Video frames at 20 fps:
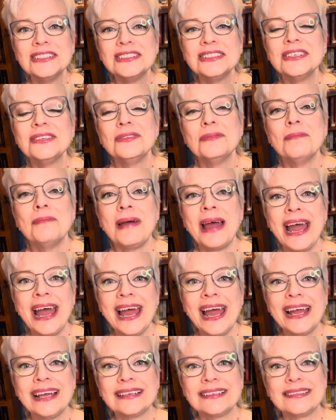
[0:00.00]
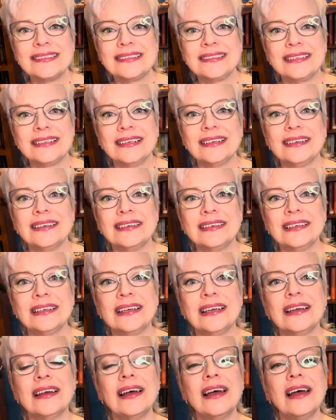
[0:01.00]
to the max.
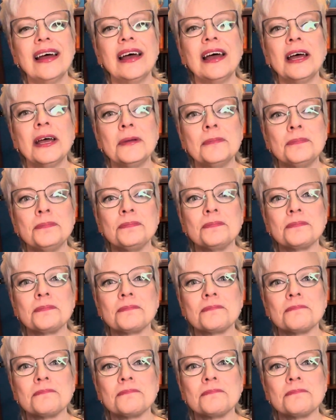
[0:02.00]
um